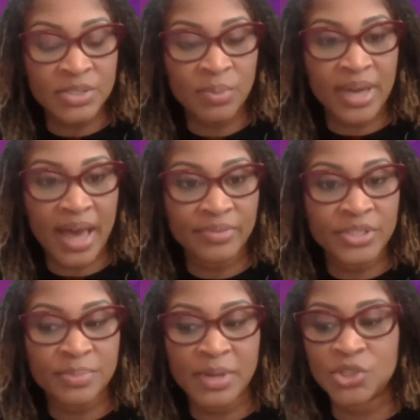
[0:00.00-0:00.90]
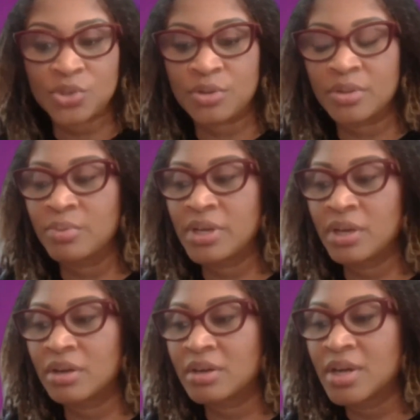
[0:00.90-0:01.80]
And so we have to make sure that
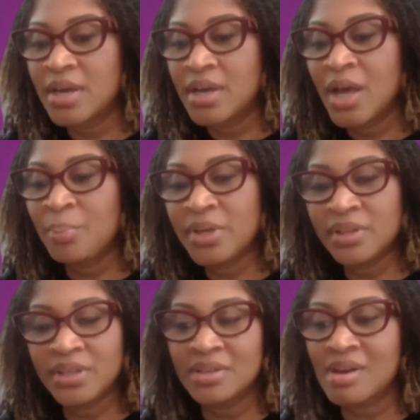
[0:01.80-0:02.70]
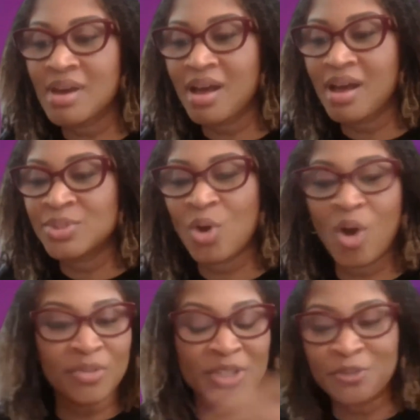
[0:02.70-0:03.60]
we are appealing to
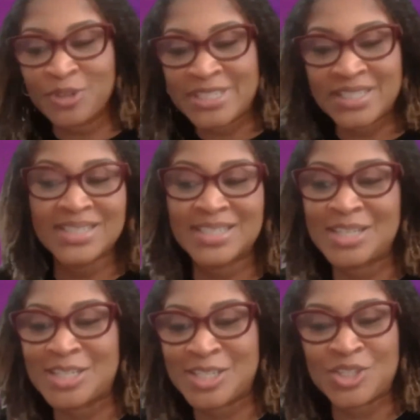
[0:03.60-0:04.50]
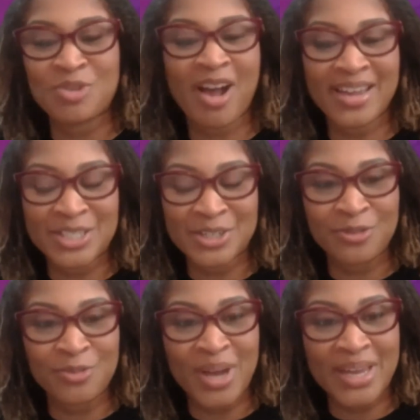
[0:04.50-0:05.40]
all the different senses and trying
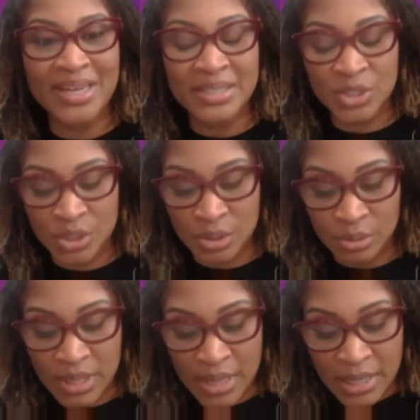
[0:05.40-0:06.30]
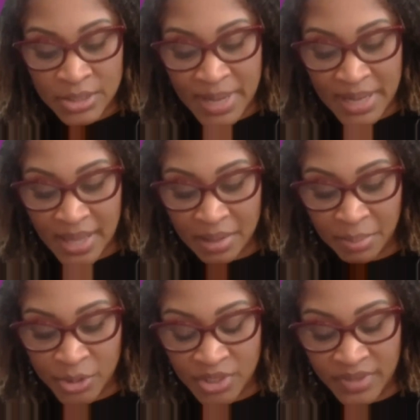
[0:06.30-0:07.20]
different ways to make that
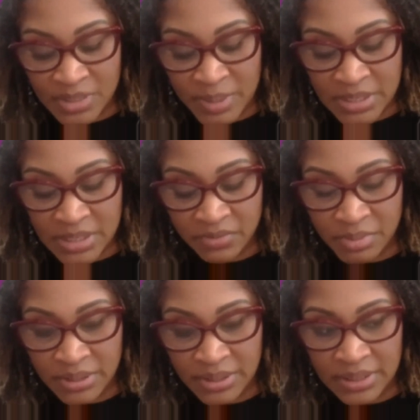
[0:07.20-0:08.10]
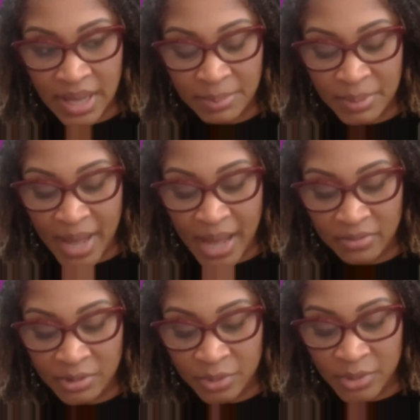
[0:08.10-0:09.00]
immersive experience really
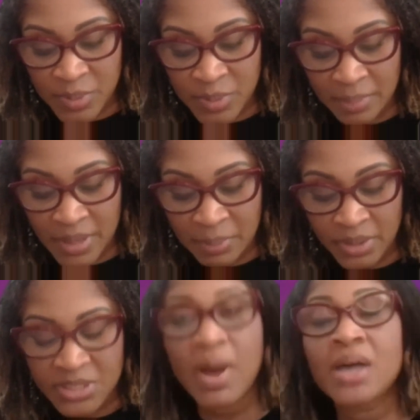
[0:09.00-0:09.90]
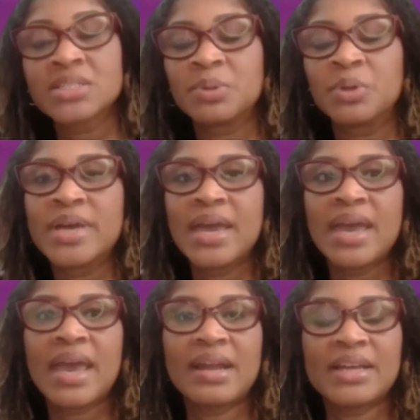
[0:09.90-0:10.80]
impactful for as many people as possible.
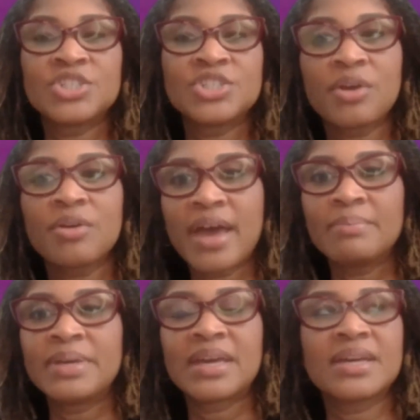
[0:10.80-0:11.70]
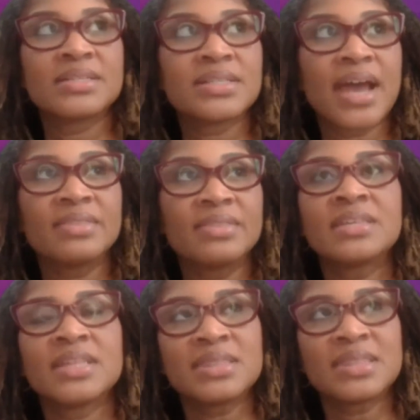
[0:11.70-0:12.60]
And I share that because I
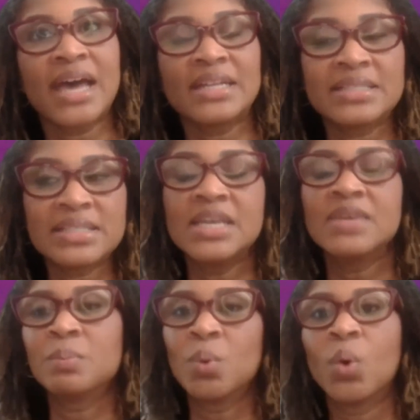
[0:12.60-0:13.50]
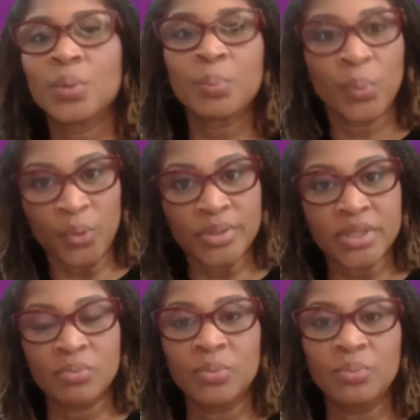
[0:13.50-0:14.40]
think that is even more
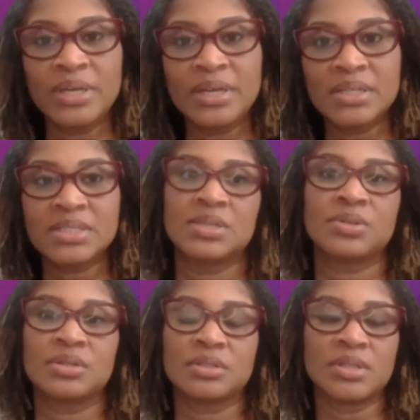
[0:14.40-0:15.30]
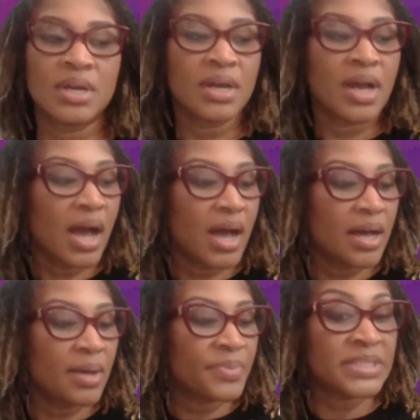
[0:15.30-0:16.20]
important when we consider
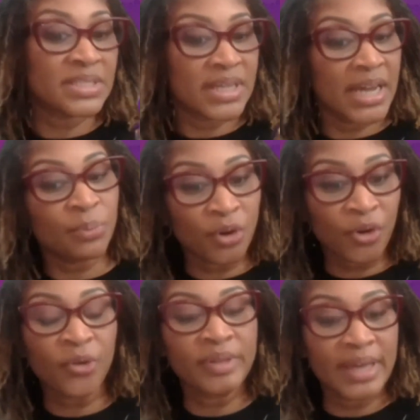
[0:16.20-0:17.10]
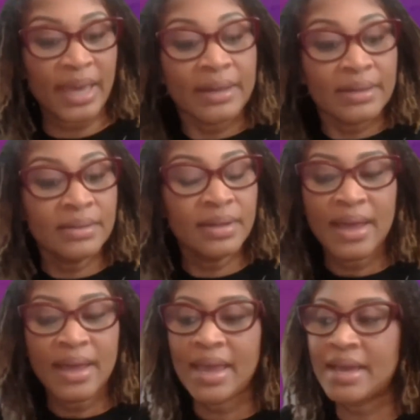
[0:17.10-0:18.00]
the state we're currently in
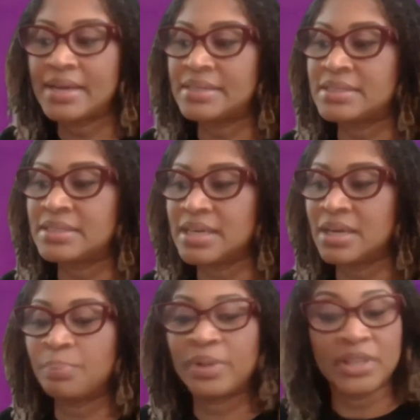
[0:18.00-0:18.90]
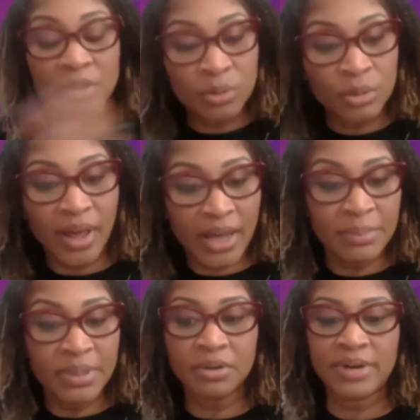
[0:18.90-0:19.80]
and the political
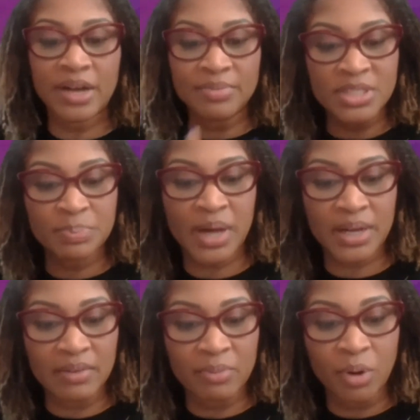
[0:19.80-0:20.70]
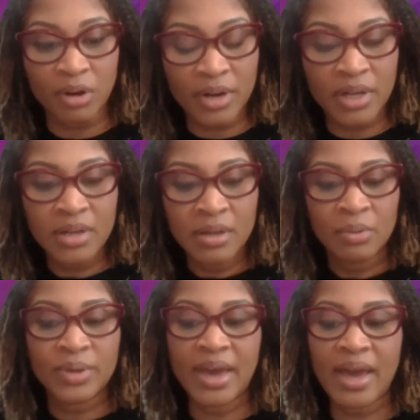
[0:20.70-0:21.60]
climate around this body of work.
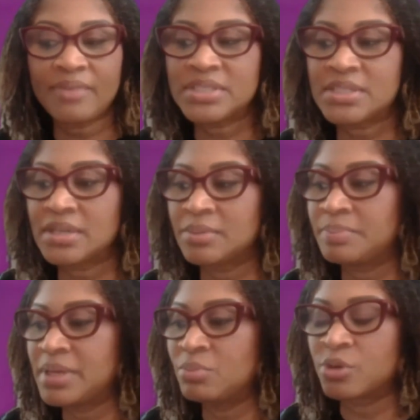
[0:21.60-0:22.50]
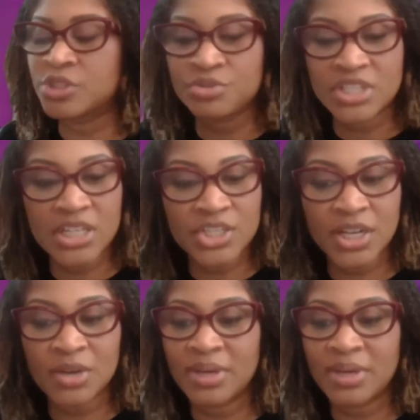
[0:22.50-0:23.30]
We have to be more strategic.